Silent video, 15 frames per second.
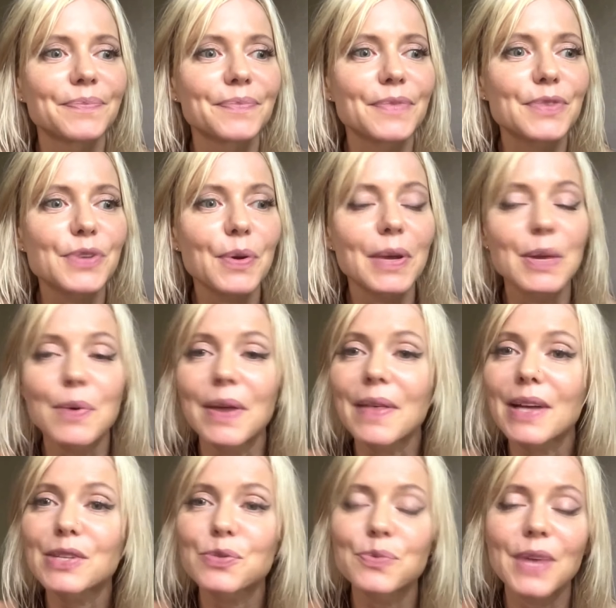So anyway,
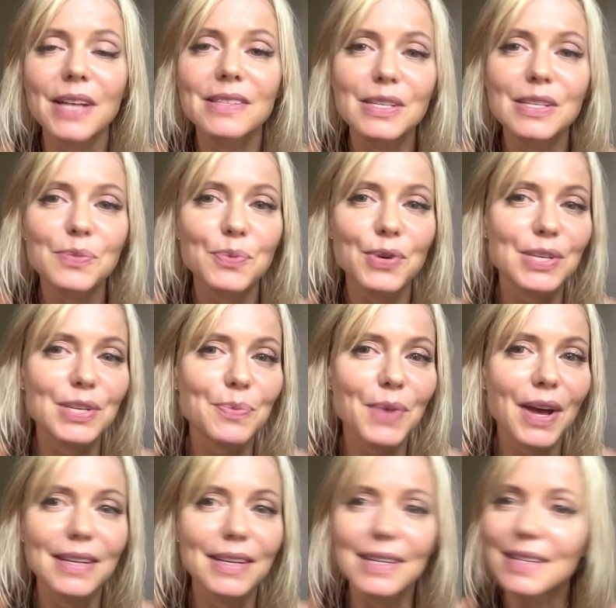that's the inspiration
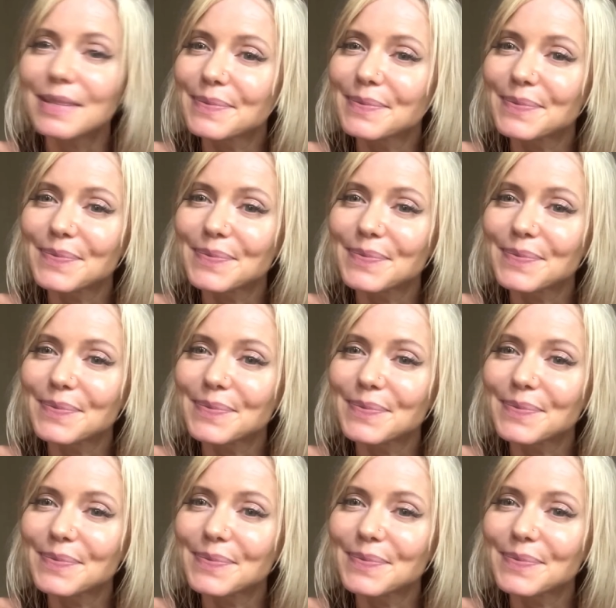behind it.